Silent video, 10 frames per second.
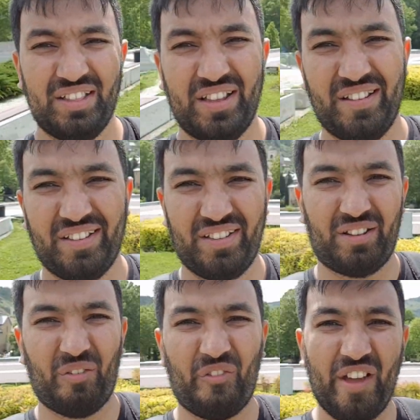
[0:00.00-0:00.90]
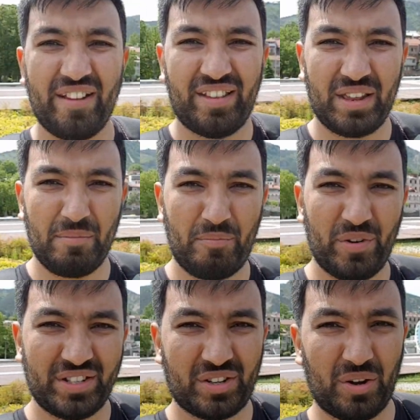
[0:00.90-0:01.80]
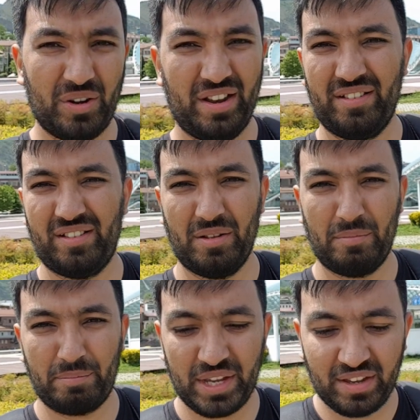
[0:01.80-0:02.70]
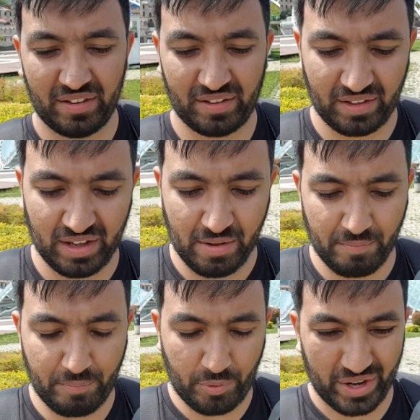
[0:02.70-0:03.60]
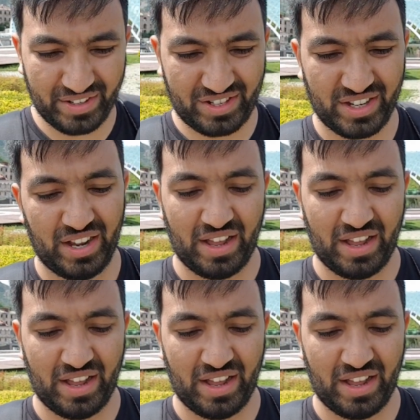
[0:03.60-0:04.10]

There is this fancy bridge called as the Peace Bridge,